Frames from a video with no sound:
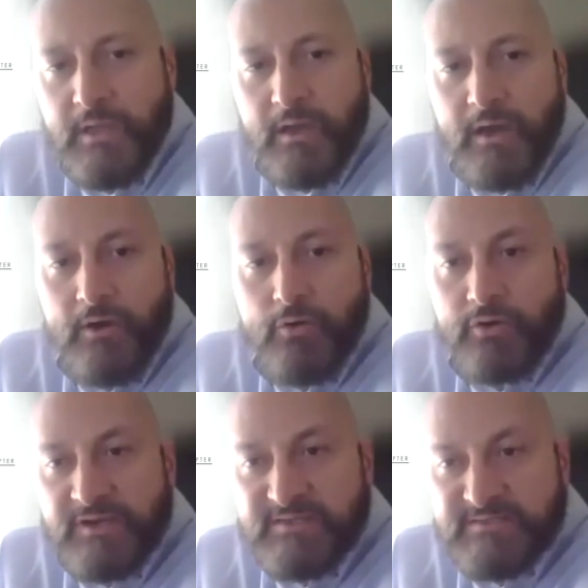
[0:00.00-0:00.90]

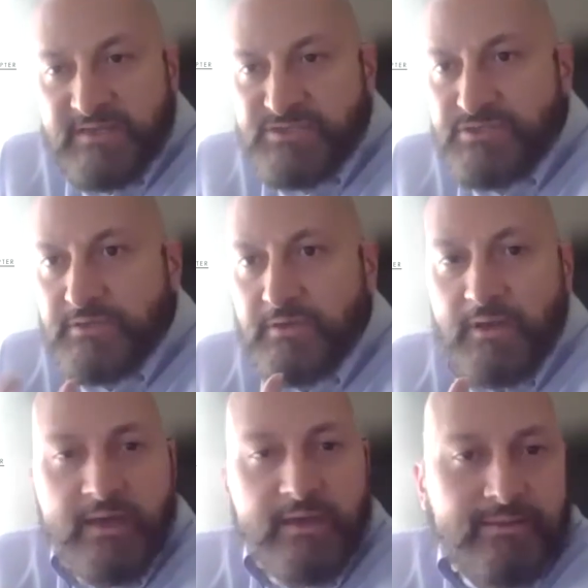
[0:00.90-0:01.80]
organization
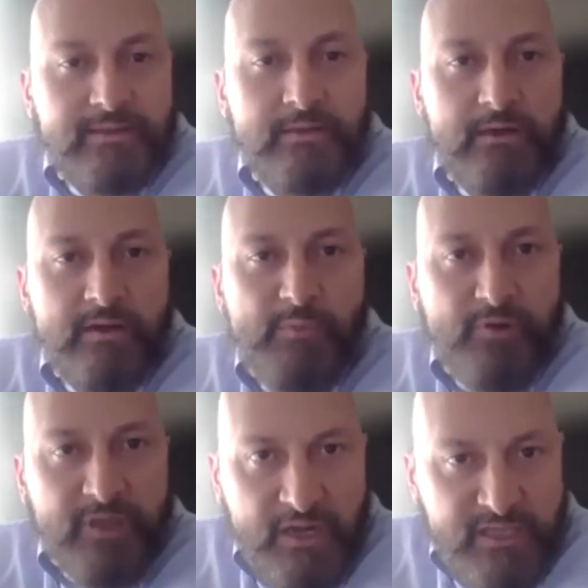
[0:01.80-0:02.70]
like the
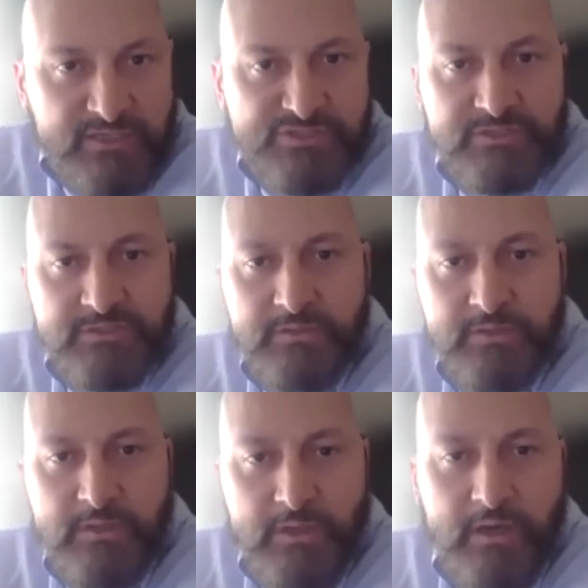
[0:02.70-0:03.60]
American Legion,
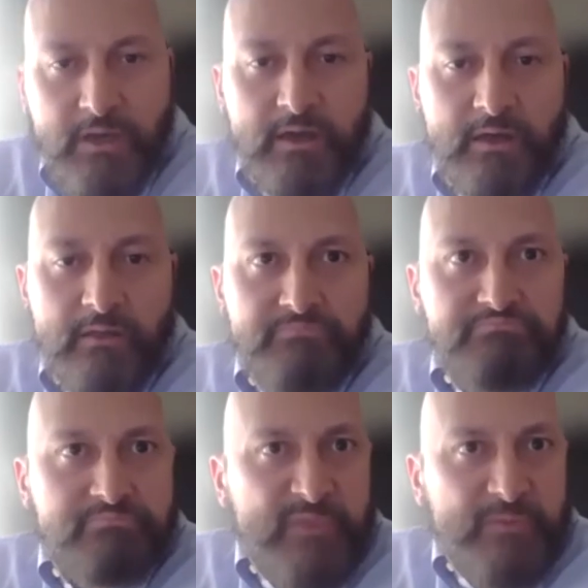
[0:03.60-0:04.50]

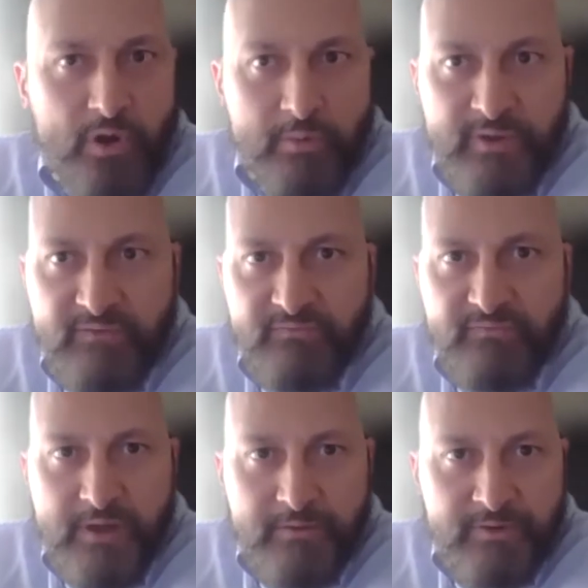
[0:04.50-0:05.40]
Department of
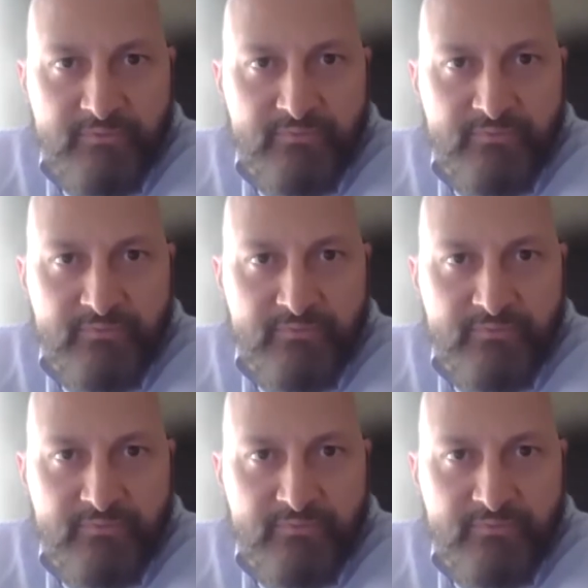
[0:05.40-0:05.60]
Veteran,